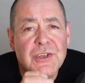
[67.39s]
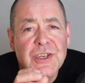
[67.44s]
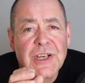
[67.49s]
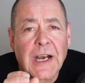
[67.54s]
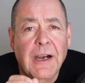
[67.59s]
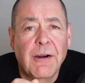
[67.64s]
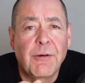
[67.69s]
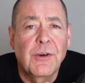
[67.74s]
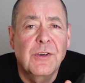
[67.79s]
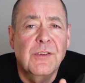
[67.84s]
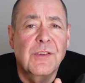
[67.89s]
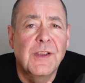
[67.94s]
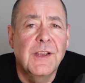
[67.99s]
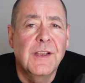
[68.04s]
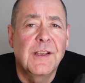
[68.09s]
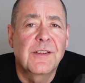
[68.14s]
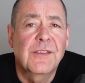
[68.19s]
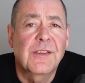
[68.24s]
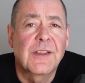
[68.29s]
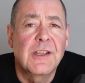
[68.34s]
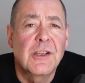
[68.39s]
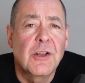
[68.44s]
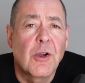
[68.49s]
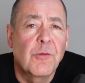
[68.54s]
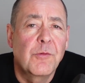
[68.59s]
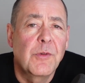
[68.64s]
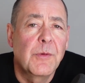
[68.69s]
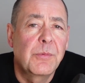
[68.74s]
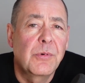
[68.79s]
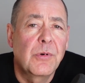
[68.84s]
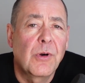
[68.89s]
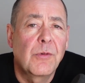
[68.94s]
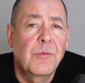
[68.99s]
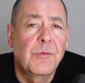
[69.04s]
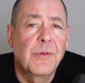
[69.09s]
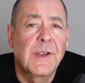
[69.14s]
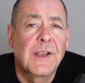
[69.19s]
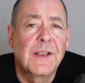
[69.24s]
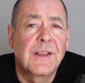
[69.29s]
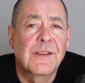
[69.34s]
charities and
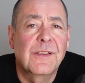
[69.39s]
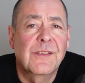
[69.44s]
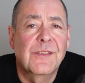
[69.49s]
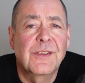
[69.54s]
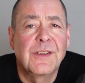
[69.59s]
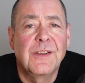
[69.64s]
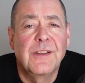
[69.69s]
not-for-profits